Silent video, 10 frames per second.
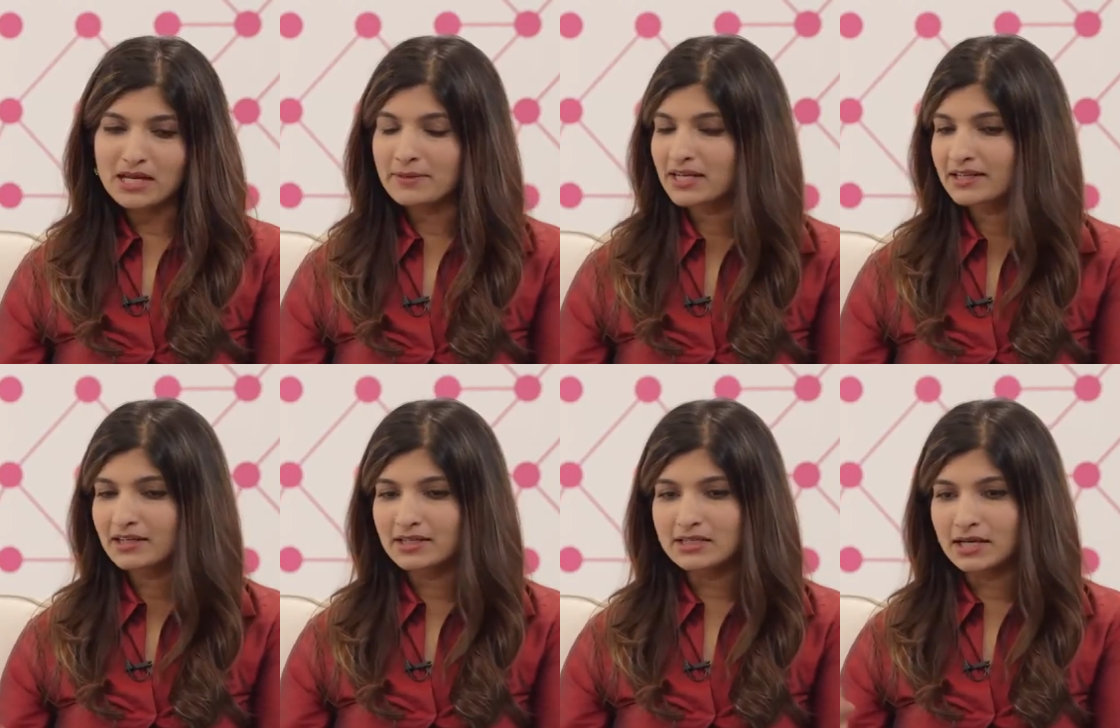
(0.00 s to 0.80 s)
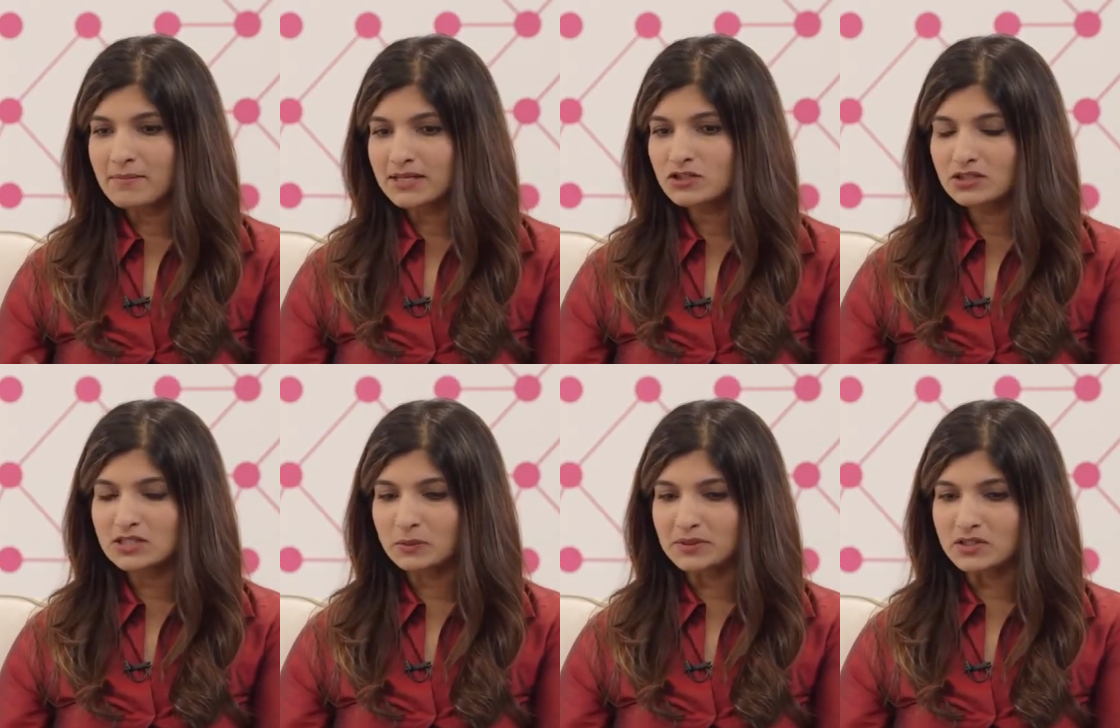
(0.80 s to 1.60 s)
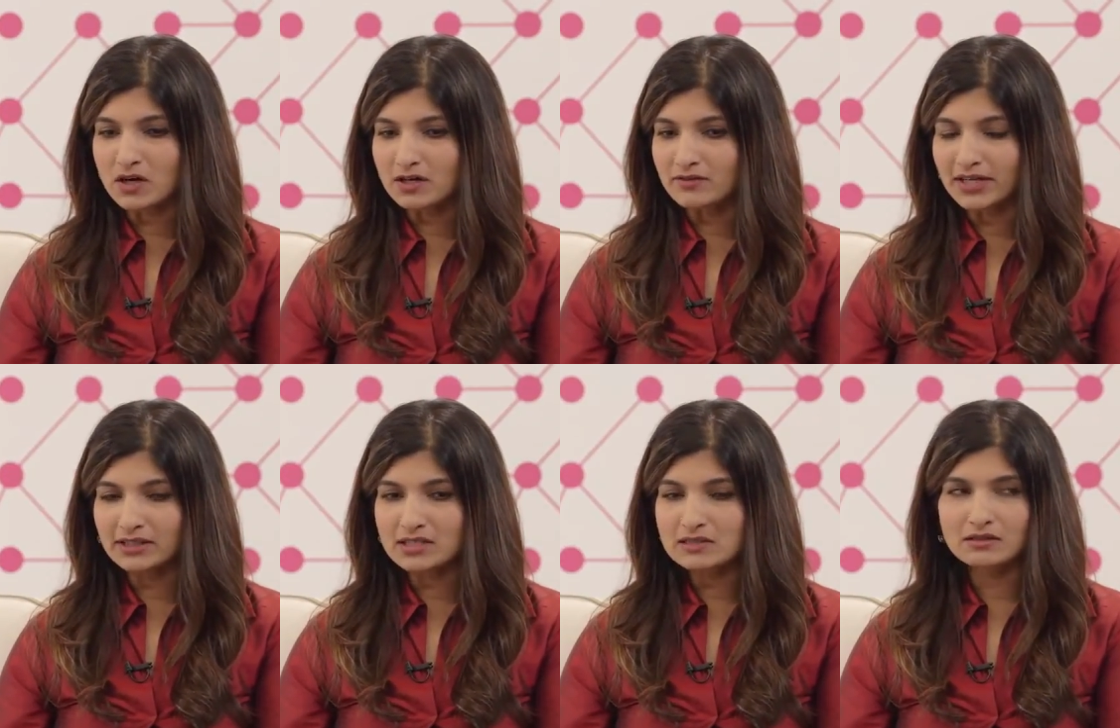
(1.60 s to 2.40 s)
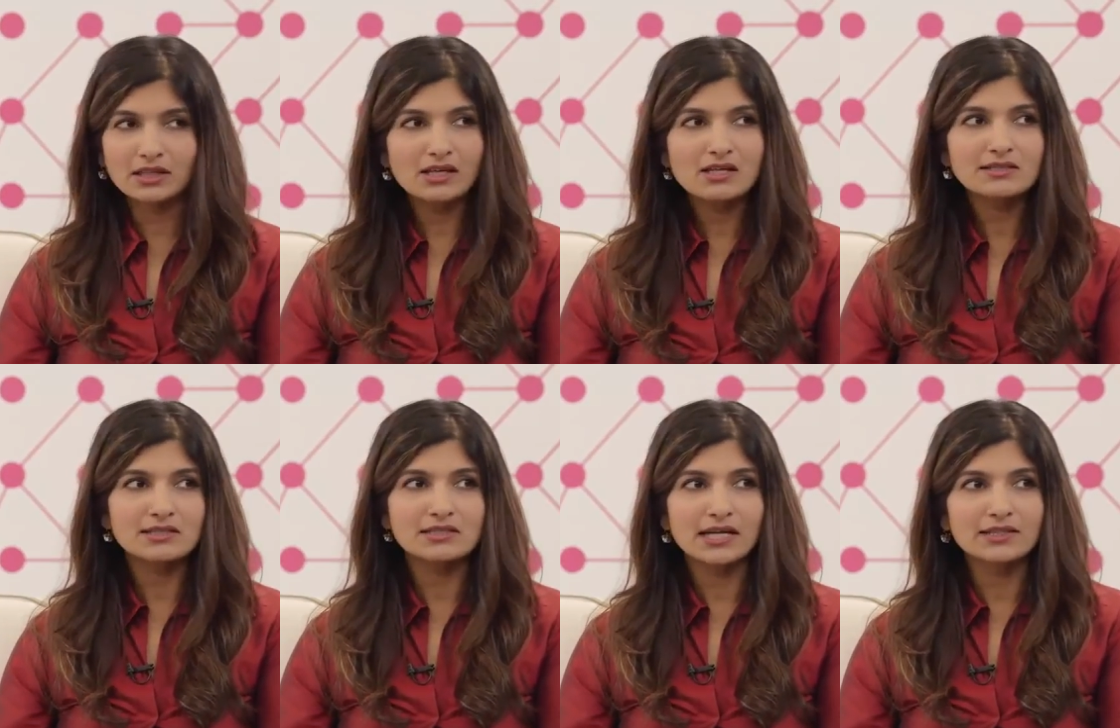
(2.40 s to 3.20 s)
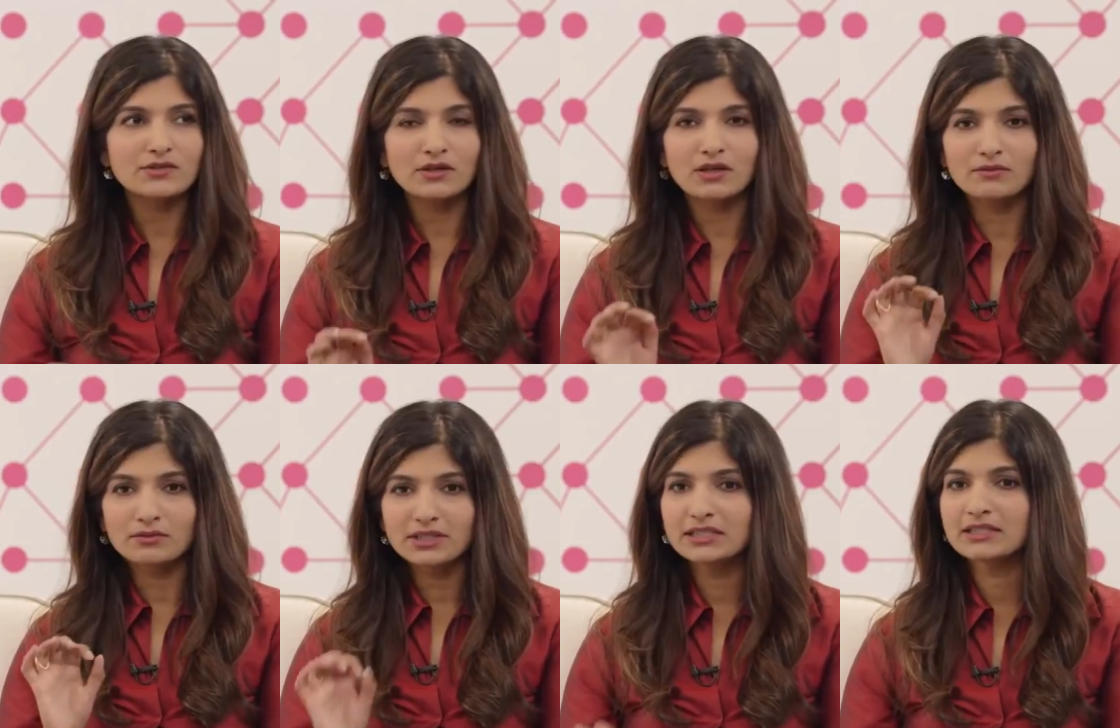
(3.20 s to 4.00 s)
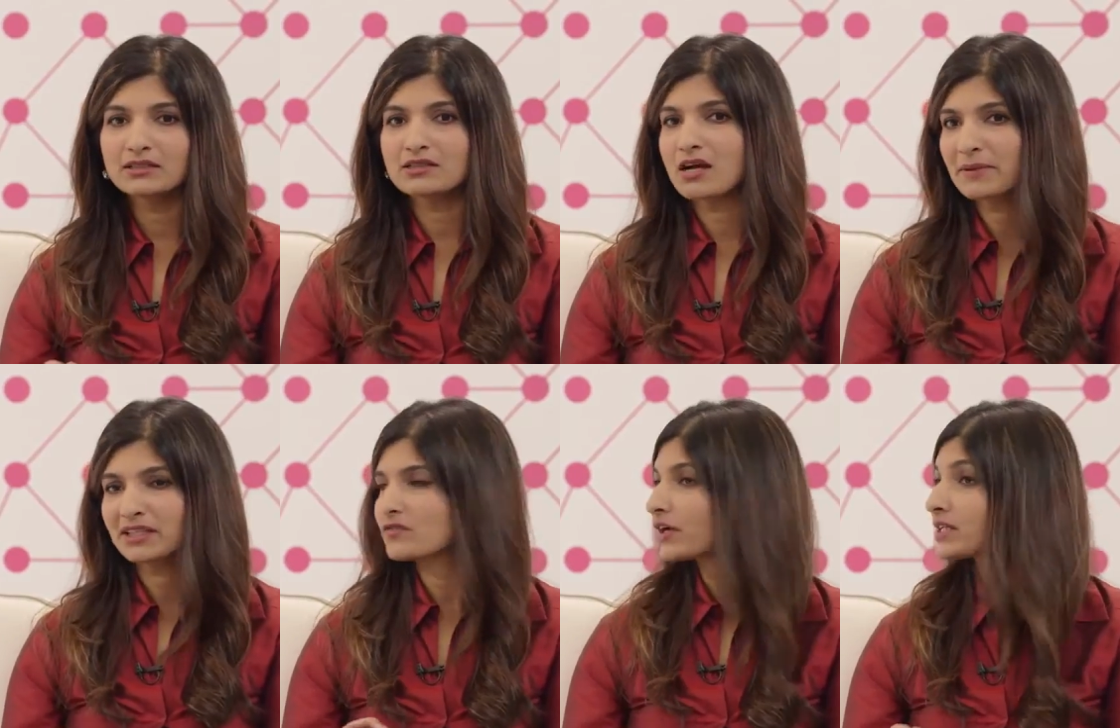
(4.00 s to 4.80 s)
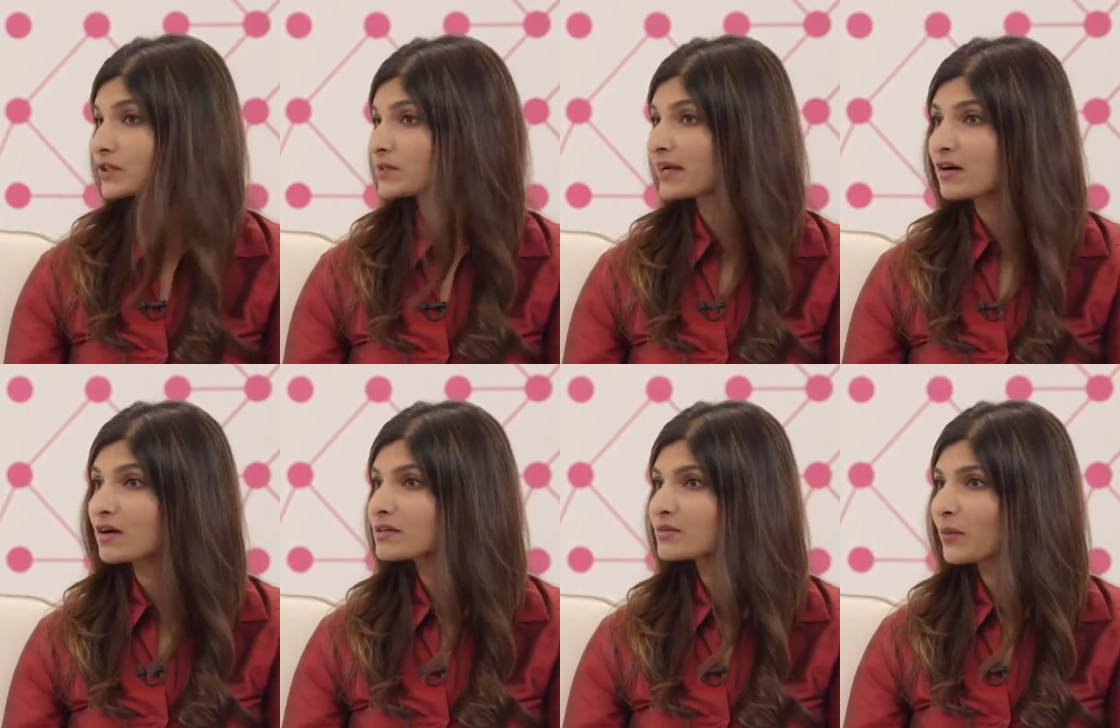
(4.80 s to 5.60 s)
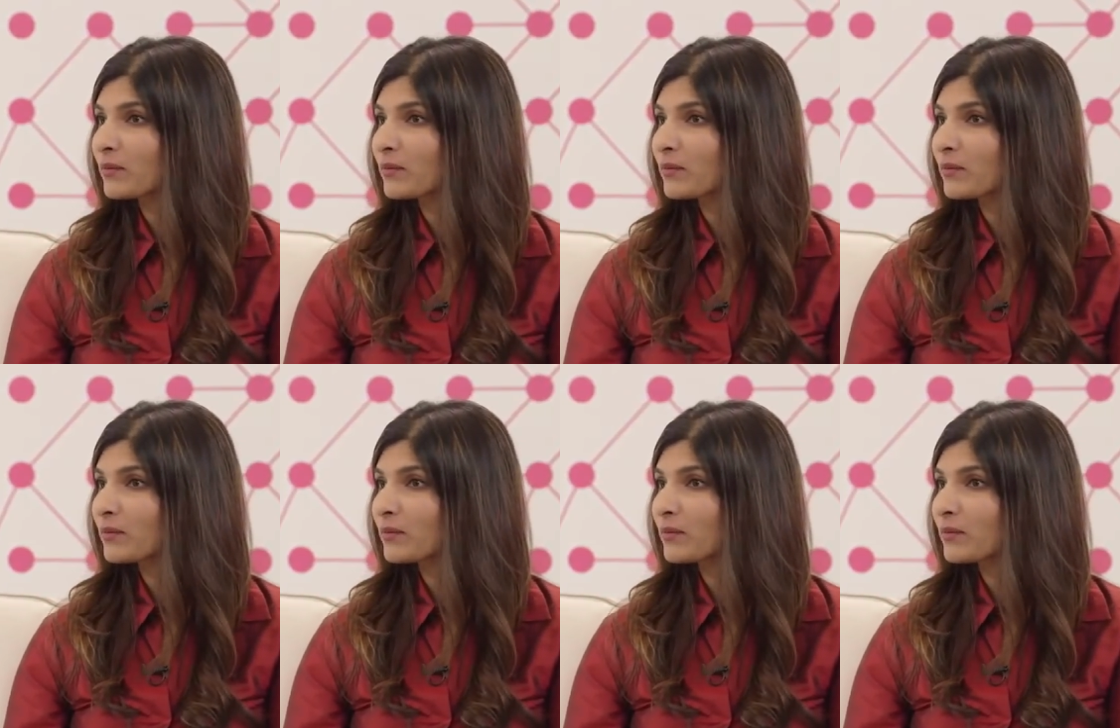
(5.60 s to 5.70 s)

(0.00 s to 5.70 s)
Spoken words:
me, I mean, I mentioned this when we started, right? This kiosks and signs are really a topic that's very dear to my heart.